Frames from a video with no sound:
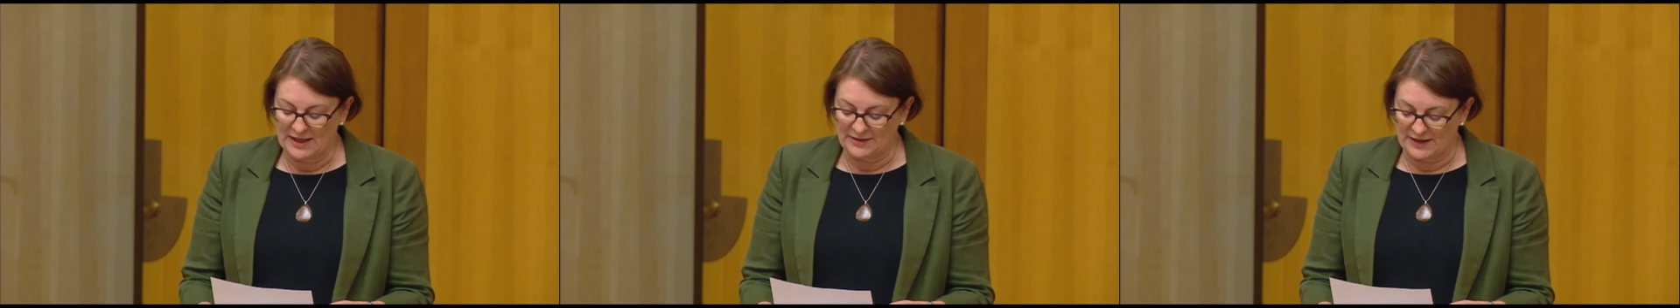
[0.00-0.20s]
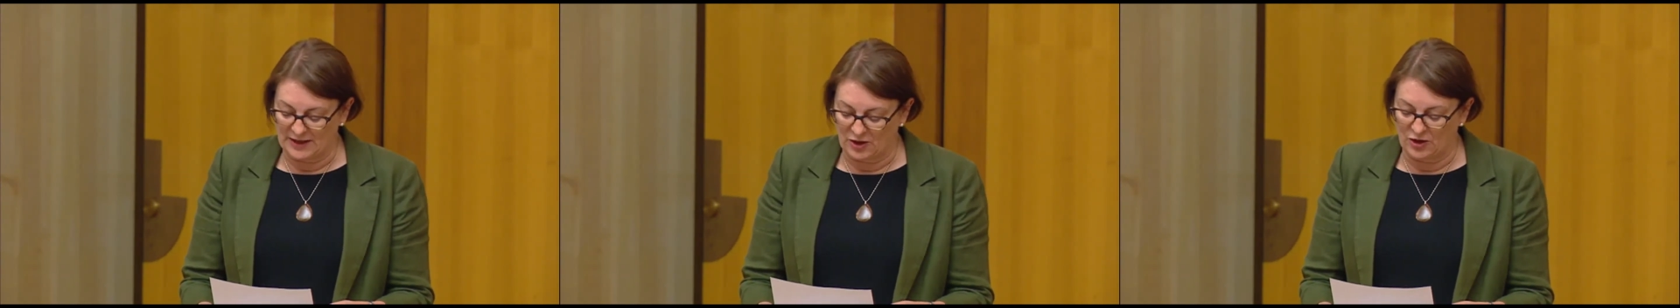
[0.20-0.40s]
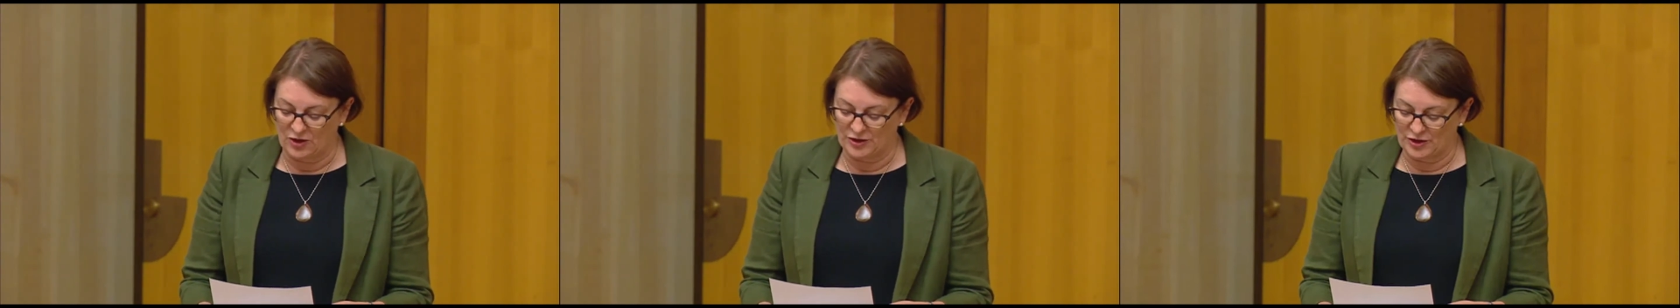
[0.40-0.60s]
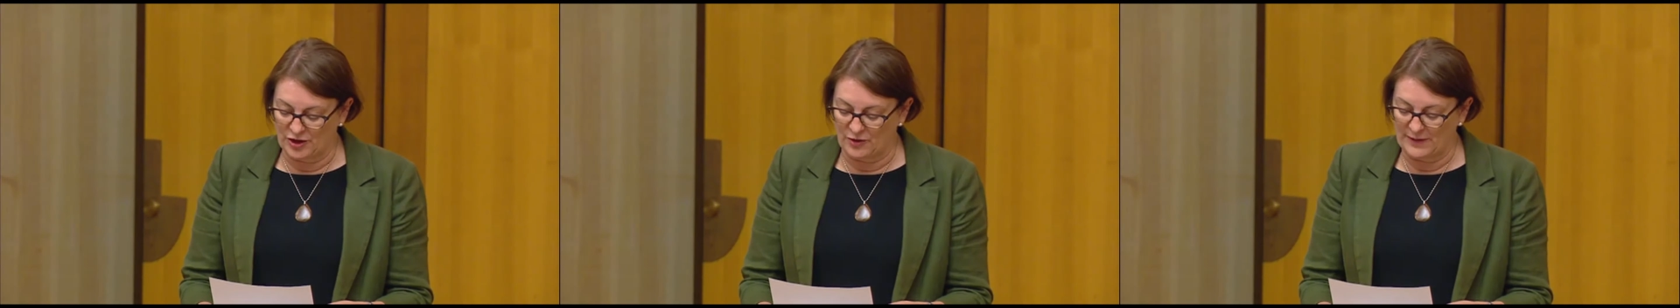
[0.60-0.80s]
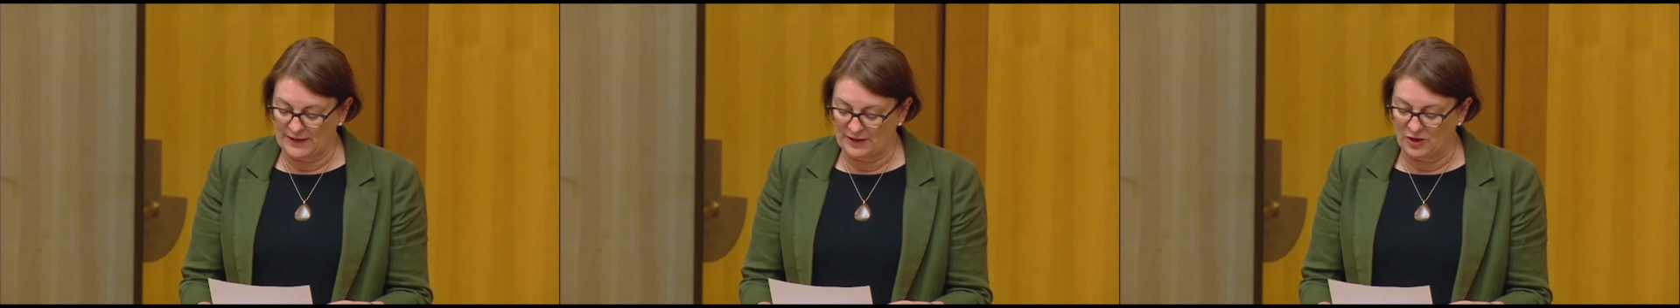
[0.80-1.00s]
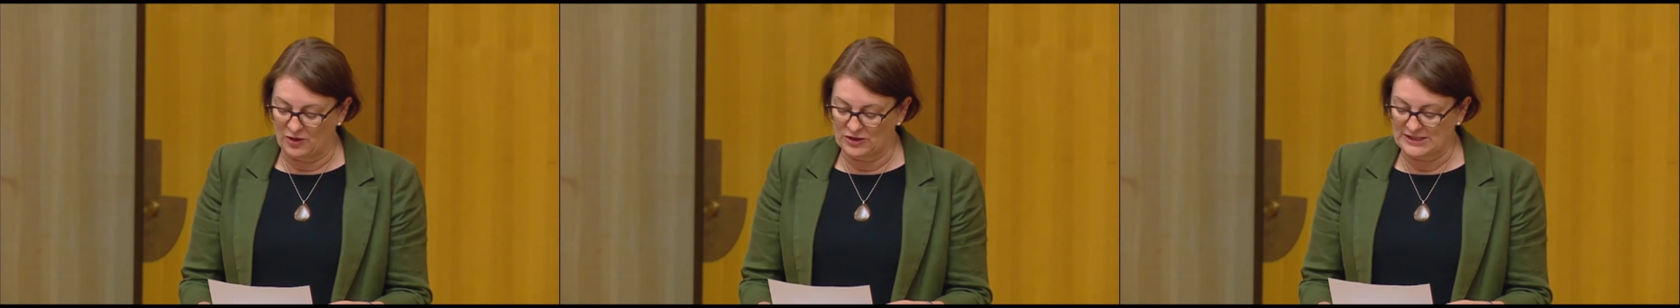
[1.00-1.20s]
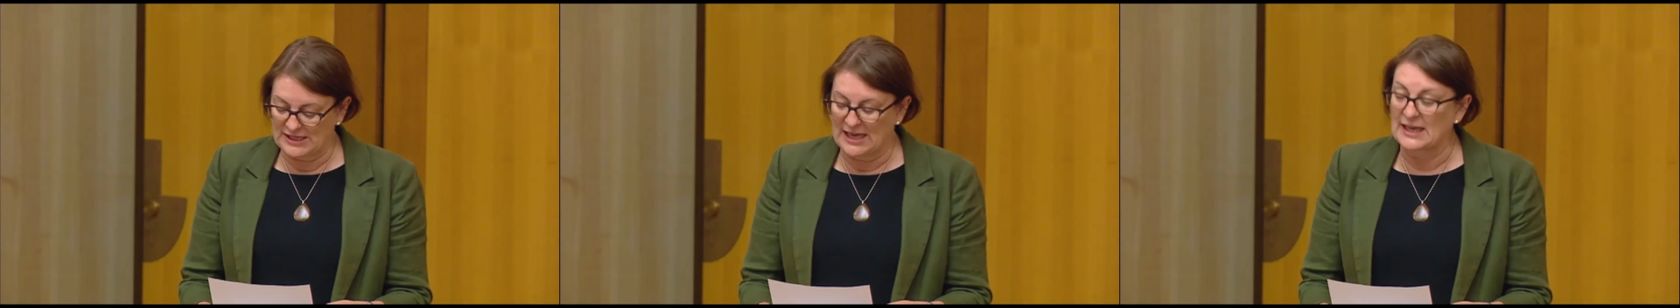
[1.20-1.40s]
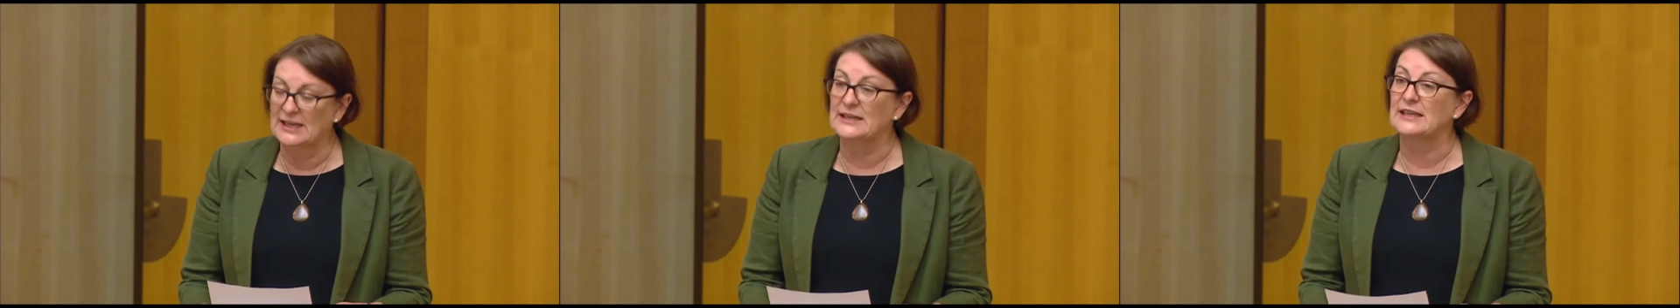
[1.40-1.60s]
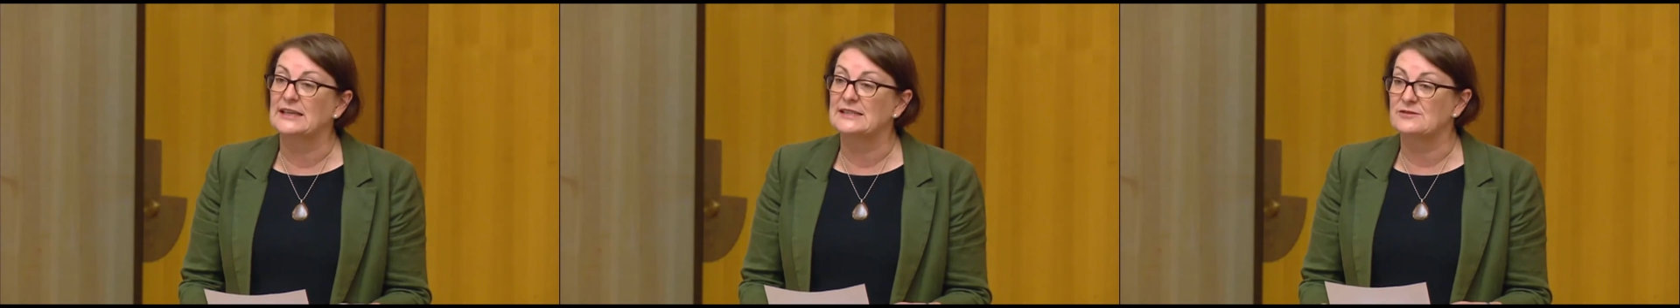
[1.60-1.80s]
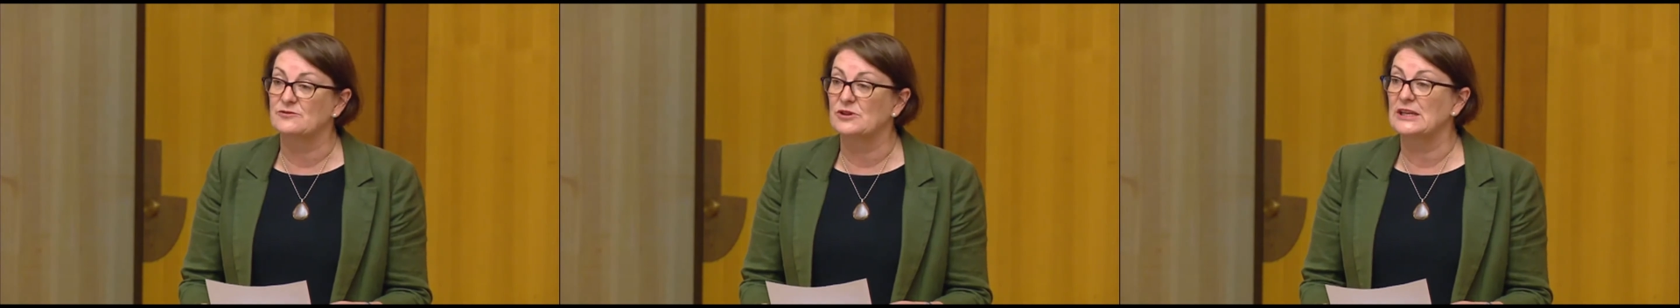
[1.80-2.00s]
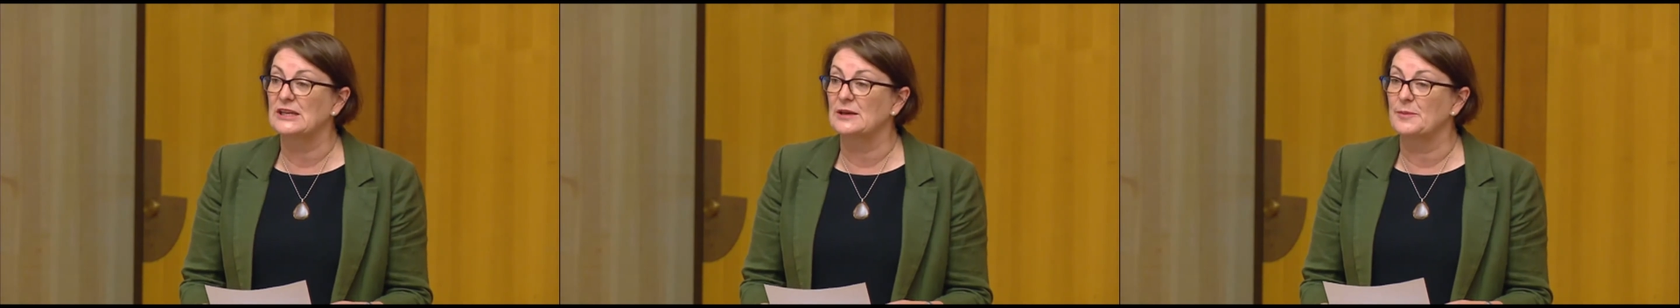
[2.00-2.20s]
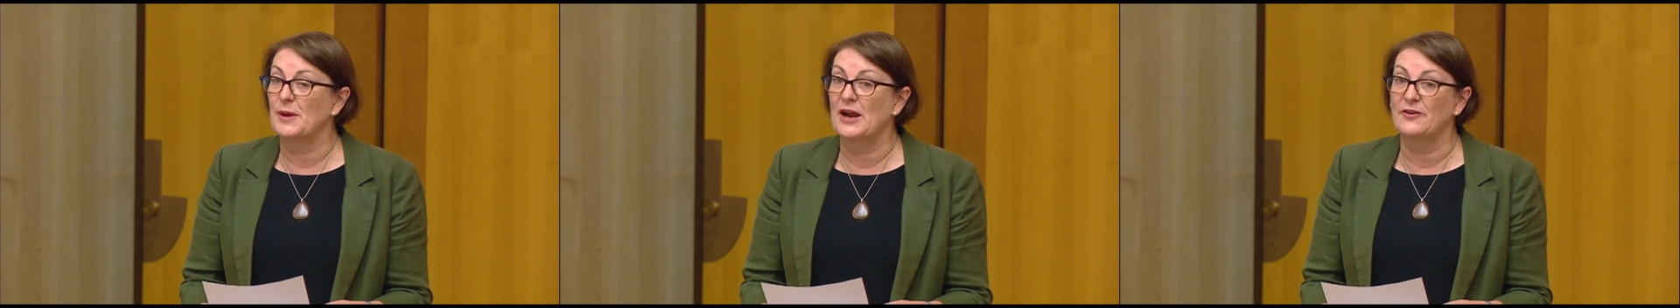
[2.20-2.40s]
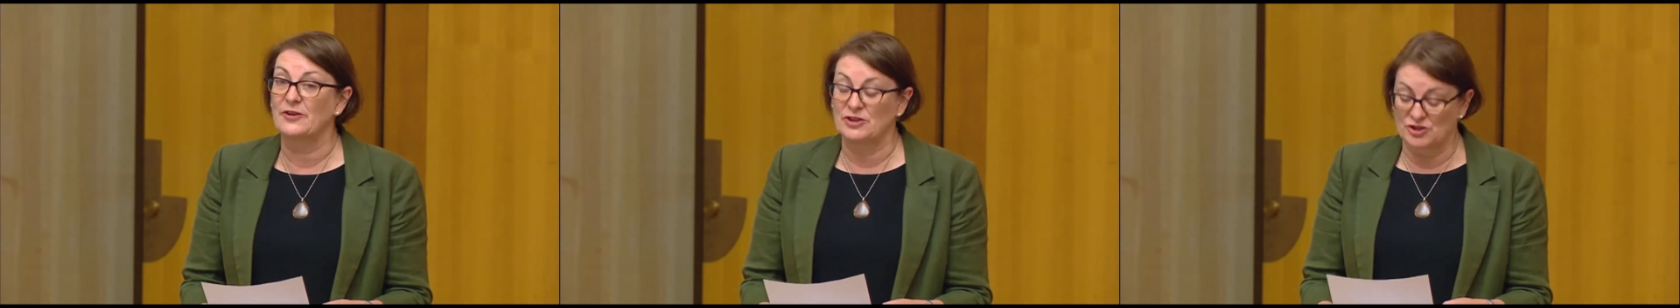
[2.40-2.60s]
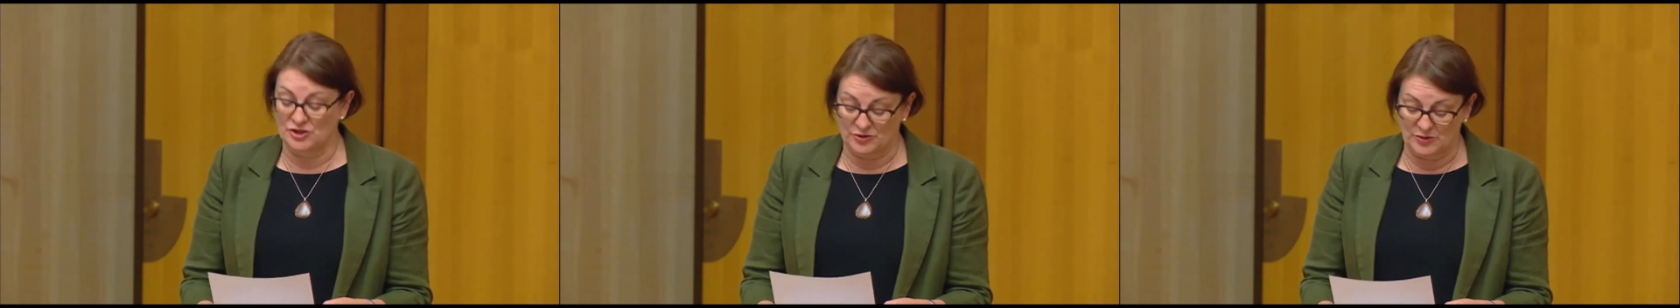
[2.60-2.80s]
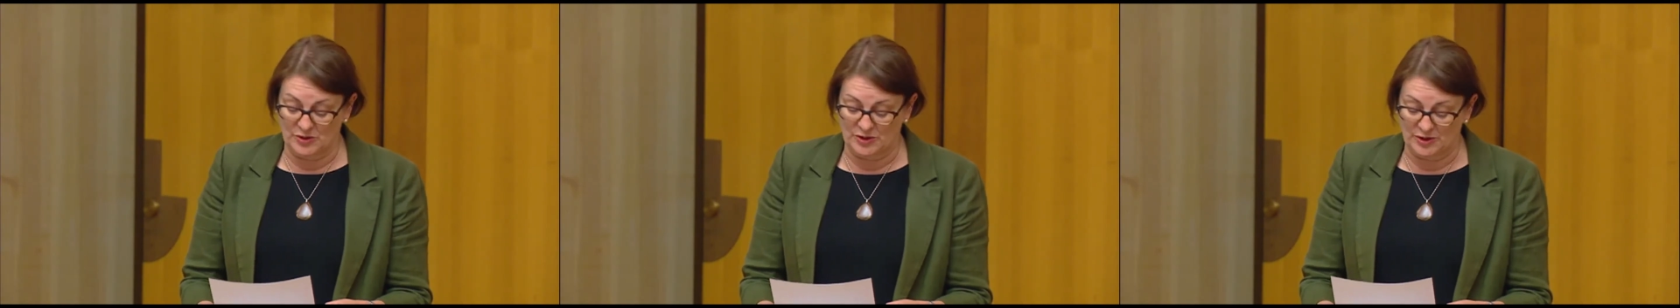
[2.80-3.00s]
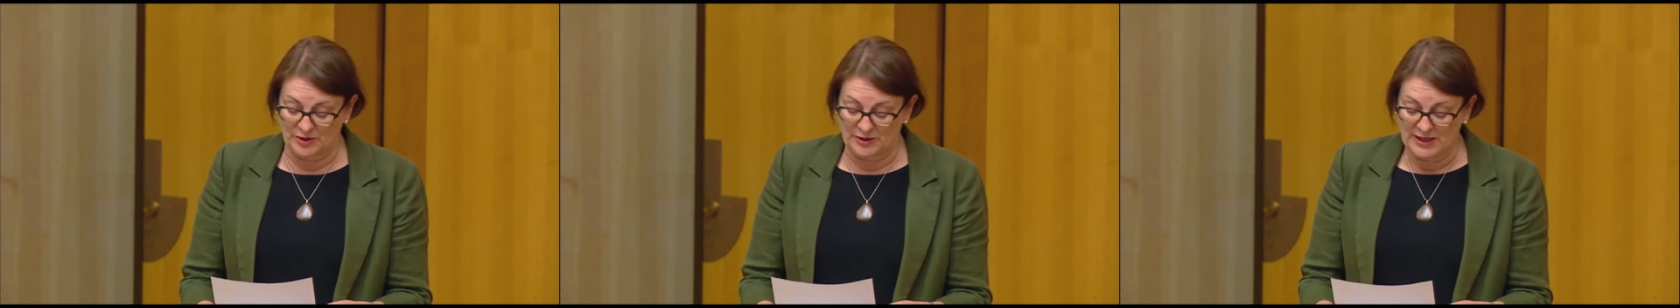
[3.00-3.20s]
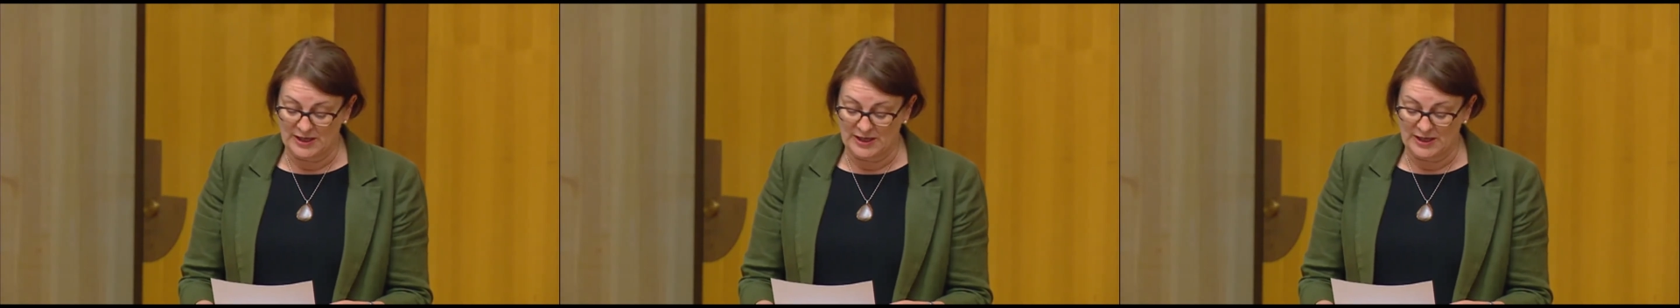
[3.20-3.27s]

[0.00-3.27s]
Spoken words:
the ongoing lockdown is really apparent to her.